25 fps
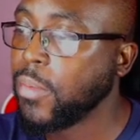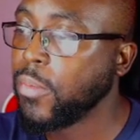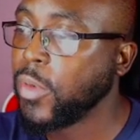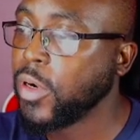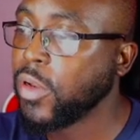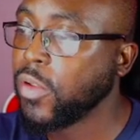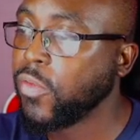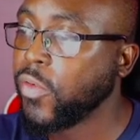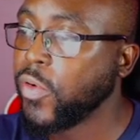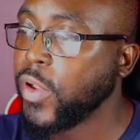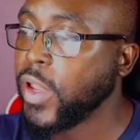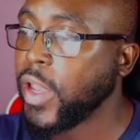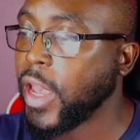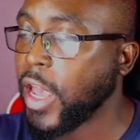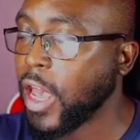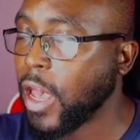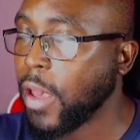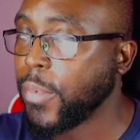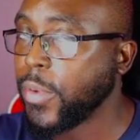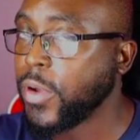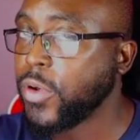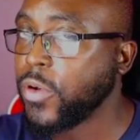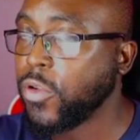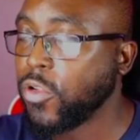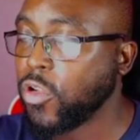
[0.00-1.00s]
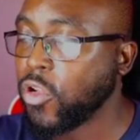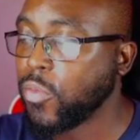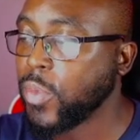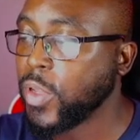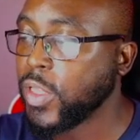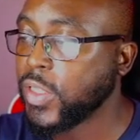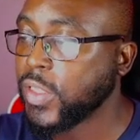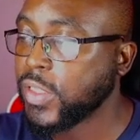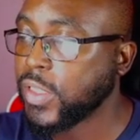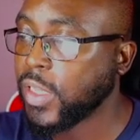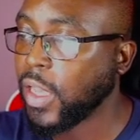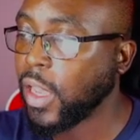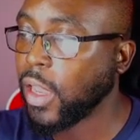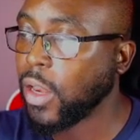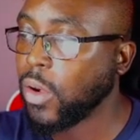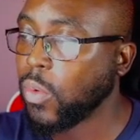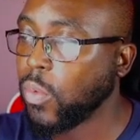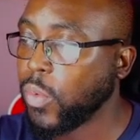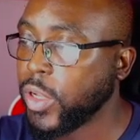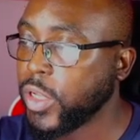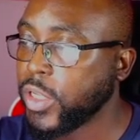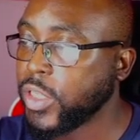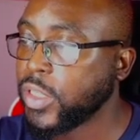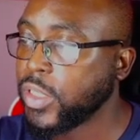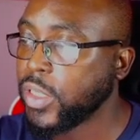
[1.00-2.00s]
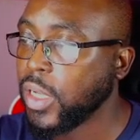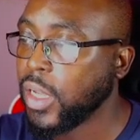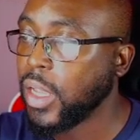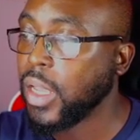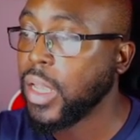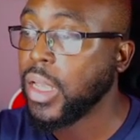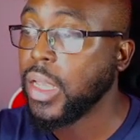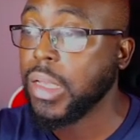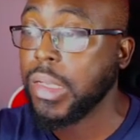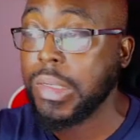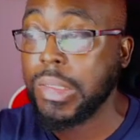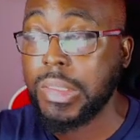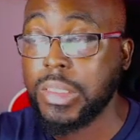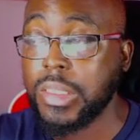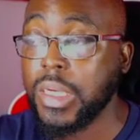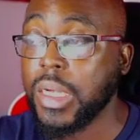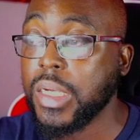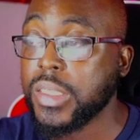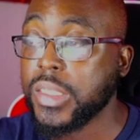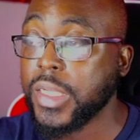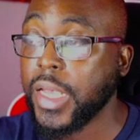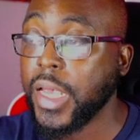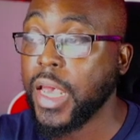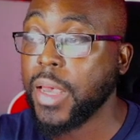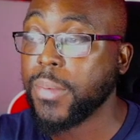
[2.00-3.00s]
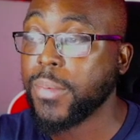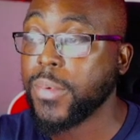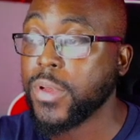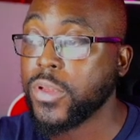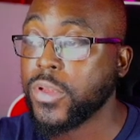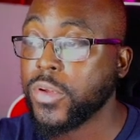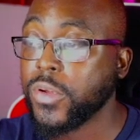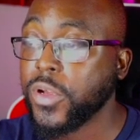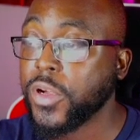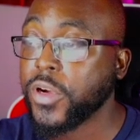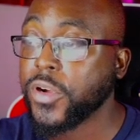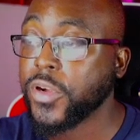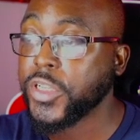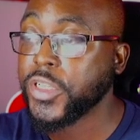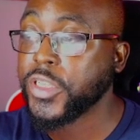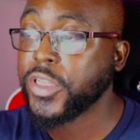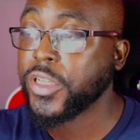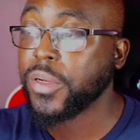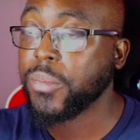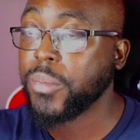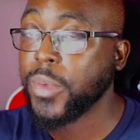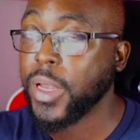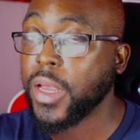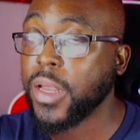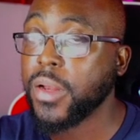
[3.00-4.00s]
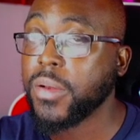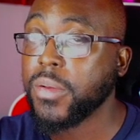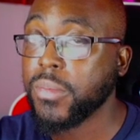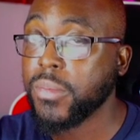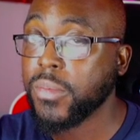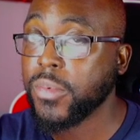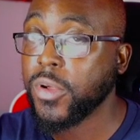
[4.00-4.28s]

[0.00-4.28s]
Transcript: but if we happen to commit sin, which does happen to the Christian man.